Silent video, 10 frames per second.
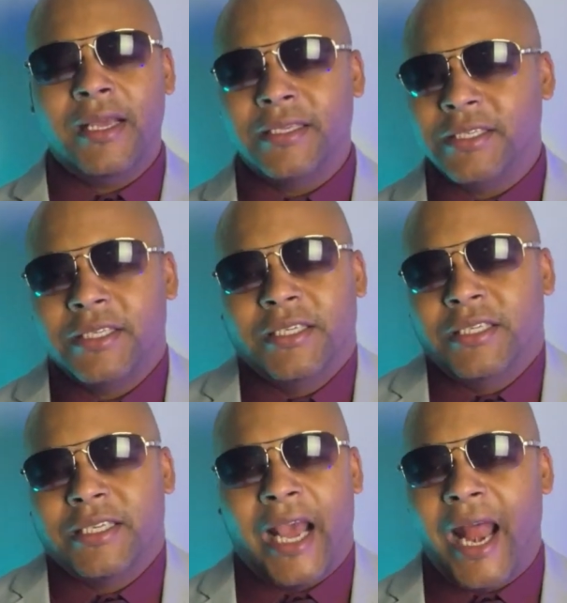you
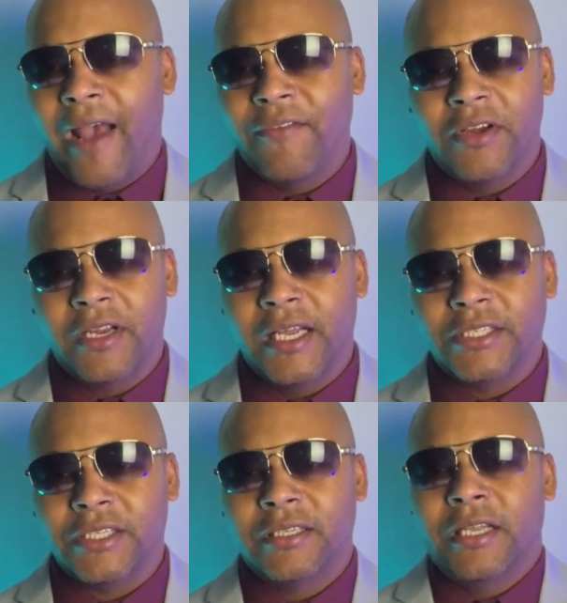just got to have your
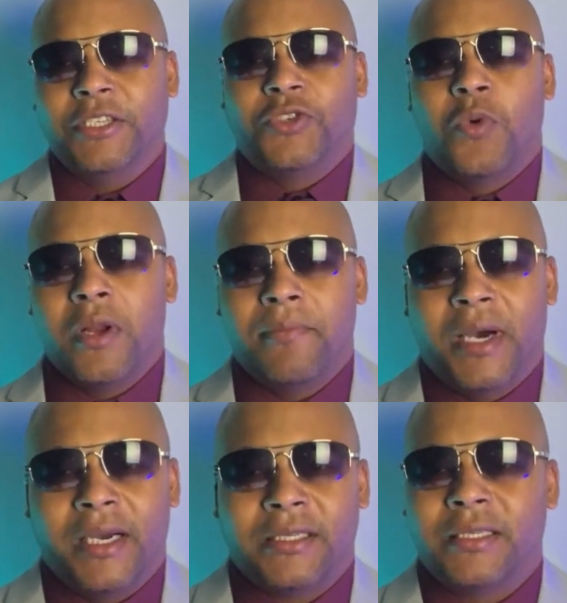collection. It's 20
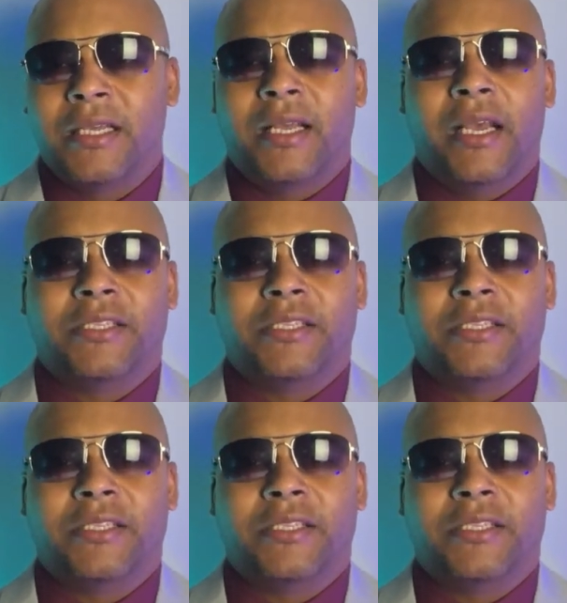bucks. It's a